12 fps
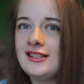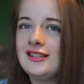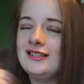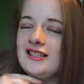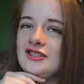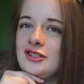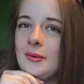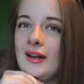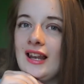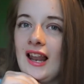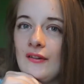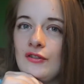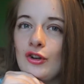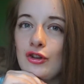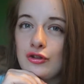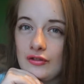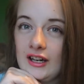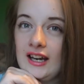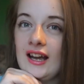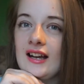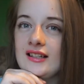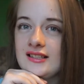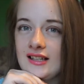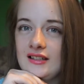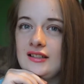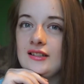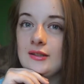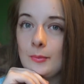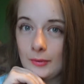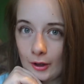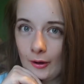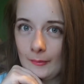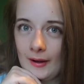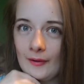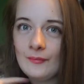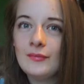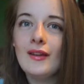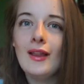turned into a level 3 extended diploma.